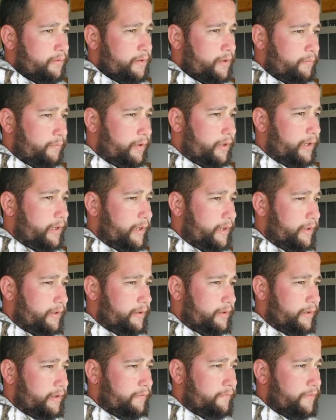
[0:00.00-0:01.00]
I mean, he,
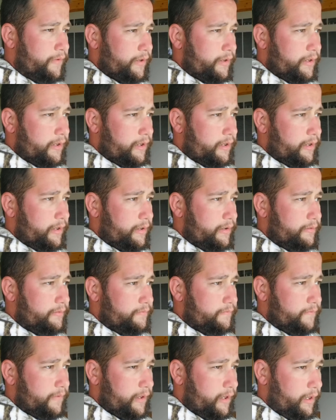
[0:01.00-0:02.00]
even the guide
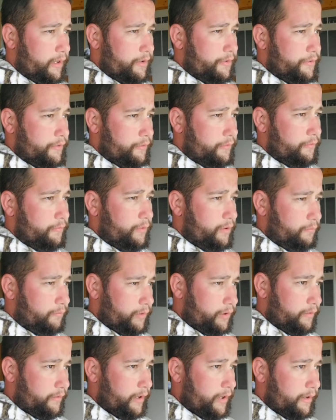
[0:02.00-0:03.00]
had to, while
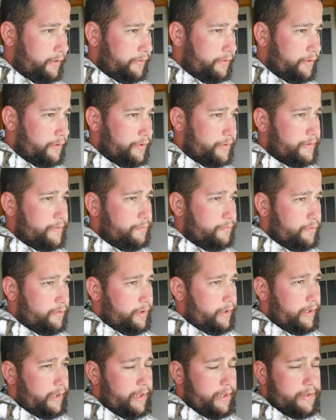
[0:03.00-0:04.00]
we were out there this
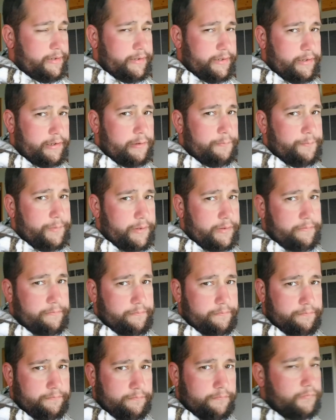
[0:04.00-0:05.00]
morning, had to help
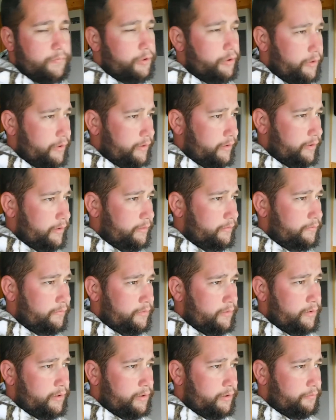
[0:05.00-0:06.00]
him hook a,
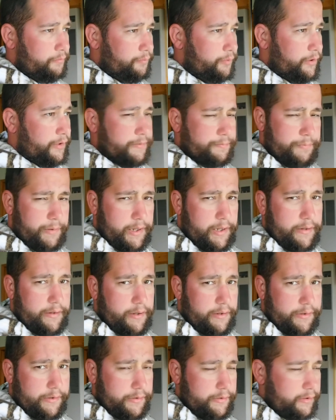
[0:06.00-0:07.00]
put his bait
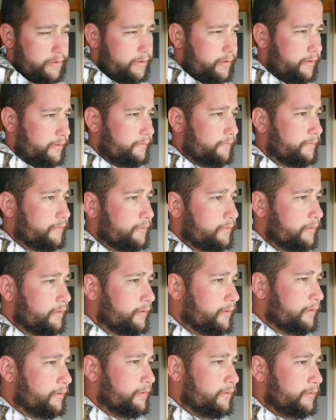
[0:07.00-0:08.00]
on a hook and,
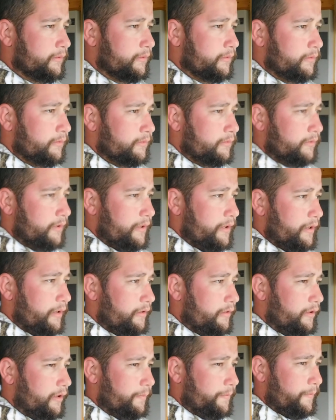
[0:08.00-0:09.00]
you know,
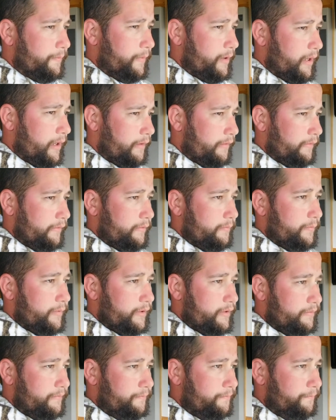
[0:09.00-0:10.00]
help him out a little
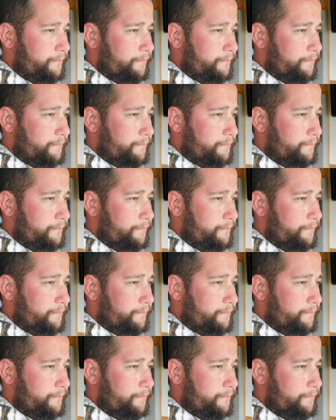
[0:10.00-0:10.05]
bit.